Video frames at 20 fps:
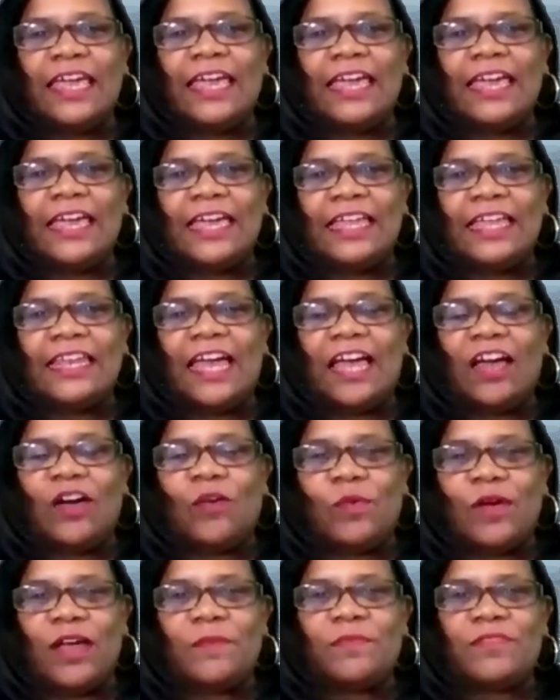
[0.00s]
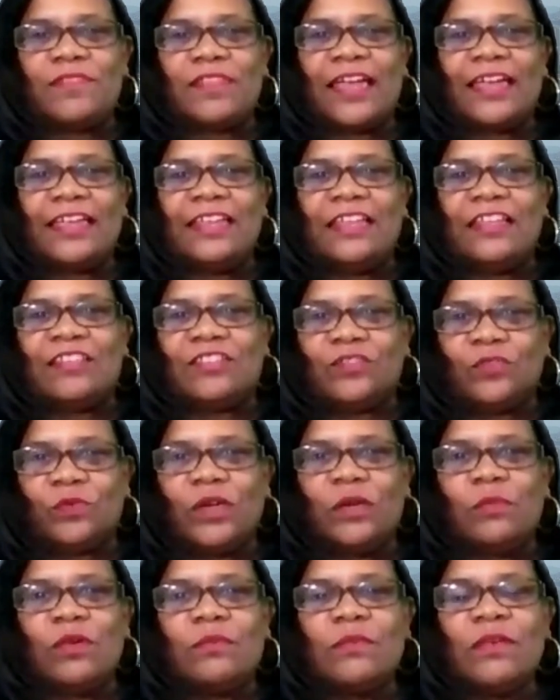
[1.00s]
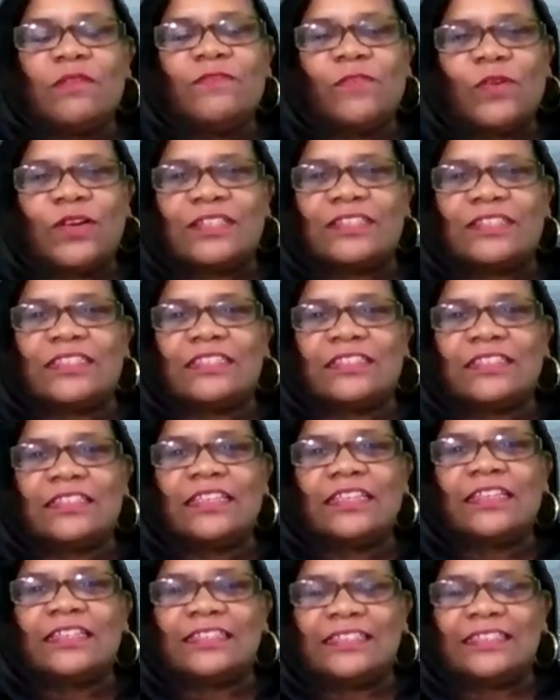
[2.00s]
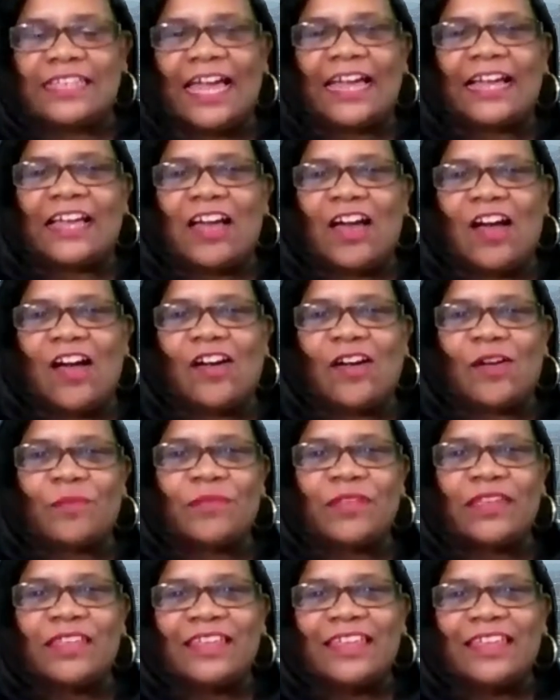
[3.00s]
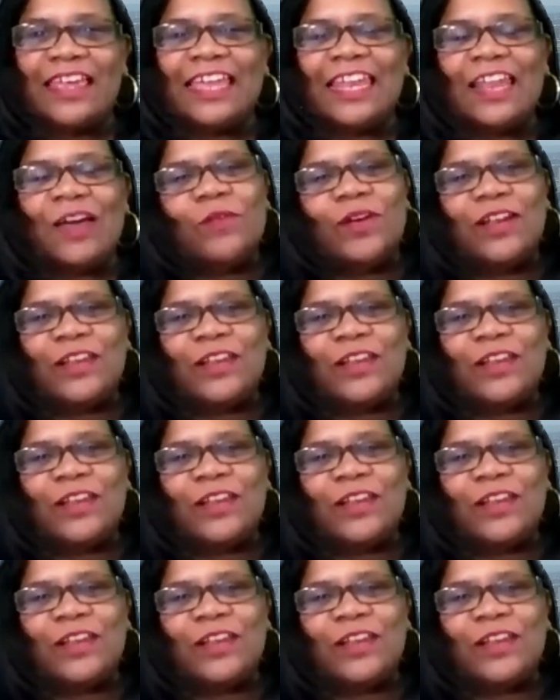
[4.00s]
And website is threewomenvoices.com. And I